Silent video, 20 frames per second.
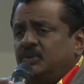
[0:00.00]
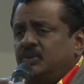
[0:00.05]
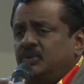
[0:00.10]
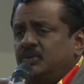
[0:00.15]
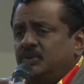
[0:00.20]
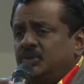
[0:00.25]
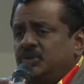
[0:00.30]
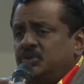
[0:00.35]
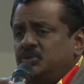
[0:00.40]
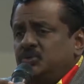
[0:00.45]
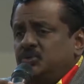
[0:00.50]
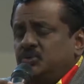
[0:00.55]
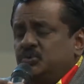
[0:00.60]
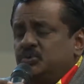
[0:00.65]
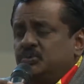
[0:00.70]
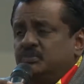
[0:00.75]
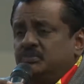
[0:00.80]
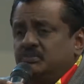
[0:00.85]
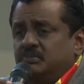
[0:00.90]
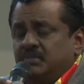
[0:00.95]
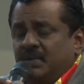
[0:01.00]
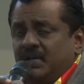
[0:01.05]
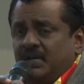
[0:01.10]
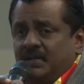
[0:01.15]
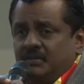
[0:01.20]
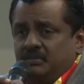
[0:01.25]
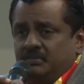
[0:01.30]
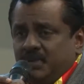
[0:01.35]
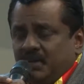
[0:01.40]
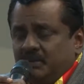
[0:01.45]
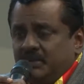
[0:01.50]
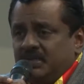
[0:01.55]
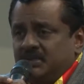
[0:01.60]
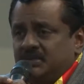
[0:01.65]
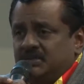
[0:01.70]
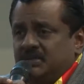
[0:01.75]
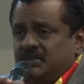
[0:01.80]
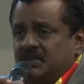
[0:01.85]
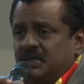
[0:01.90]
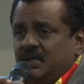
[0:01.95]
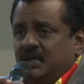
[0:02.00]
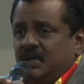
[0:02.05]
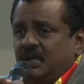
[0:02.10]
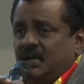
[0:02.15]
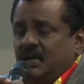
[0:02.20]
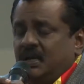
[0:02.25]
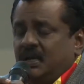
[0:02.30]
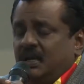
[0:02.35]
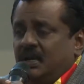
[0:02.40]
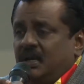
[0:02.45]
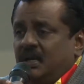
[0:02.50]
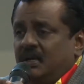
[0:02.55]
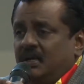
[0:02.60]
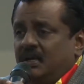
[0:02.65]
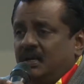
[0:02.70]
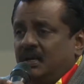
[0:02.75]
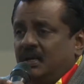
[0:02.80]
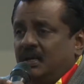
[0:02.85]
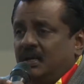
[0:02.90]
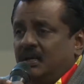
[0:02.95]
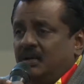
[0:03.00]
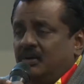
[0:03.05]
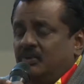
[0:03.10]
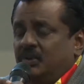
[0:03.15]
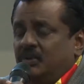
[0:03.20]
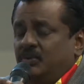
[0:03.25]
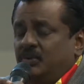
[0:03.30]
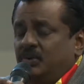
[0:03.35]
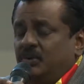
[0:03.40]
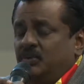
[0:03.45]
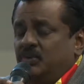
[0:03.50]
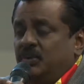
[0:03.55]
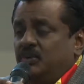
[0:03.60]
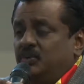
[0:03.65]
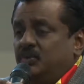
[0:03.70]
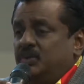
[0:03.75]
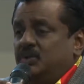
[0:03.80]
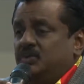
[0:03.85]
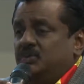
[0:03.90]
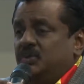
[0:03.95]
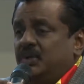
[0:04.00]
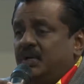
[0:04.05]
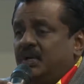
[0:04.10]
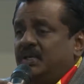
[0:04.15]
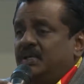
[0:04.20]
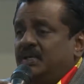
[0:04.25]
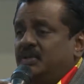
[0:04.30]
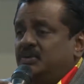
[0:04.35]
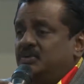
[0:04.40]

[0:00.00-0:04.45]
to issue building permits, and we all will work together